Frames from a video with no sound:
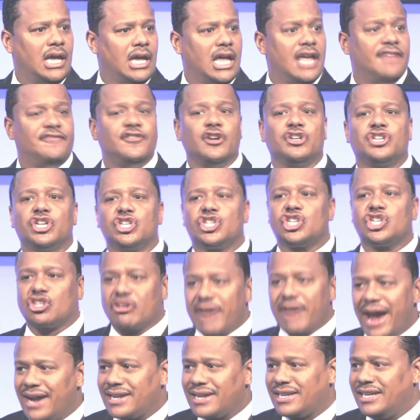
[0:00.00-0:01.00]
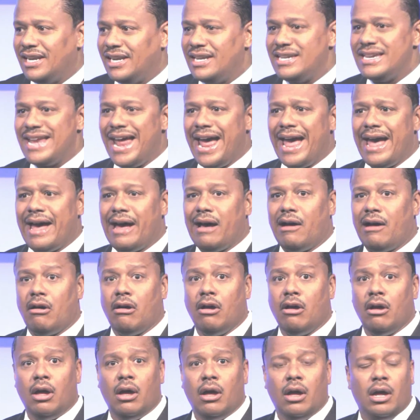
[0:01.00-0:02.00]
If you're distracted
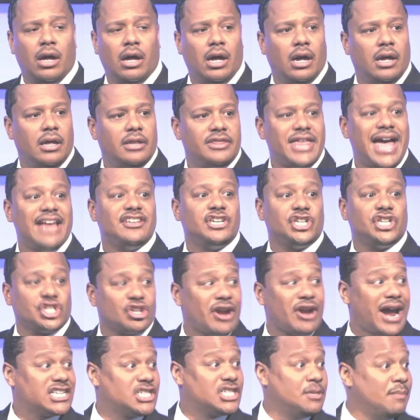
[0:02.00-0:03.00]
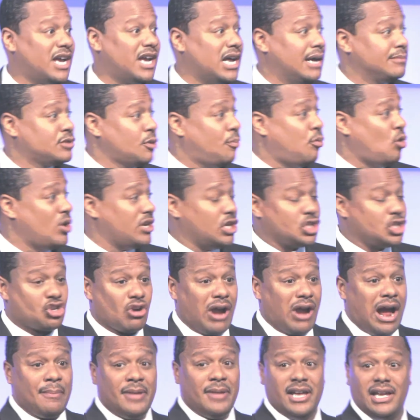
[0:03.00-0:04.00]
now, that distraction becomes a point of
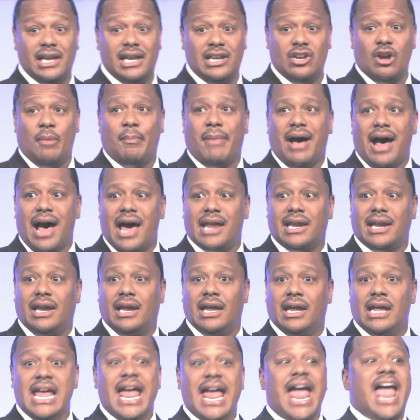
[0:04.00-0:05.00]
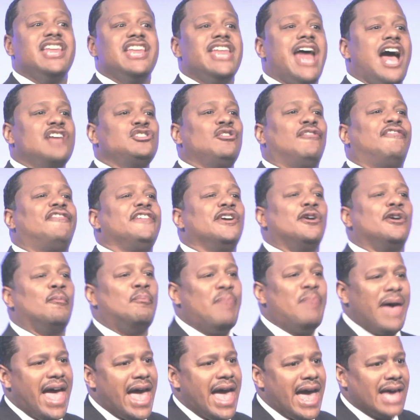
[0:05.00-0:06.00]
trauma in your body, and now you feel
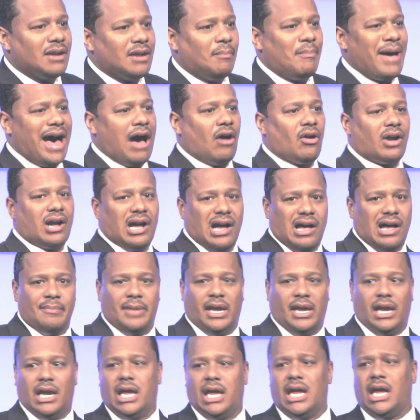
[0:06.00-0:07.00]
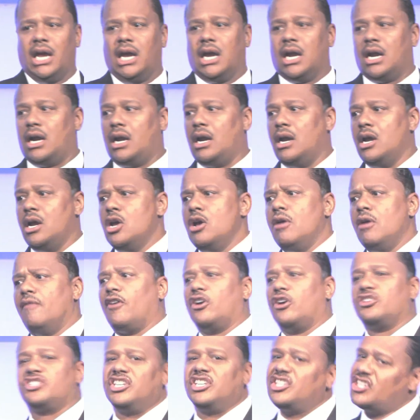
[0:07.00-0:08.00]
bad about coming here
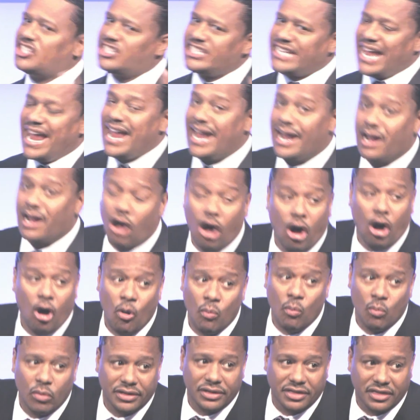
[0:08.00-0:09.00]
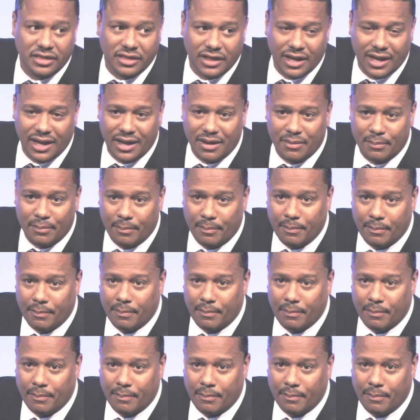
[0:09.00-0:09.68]
versus staying home with them.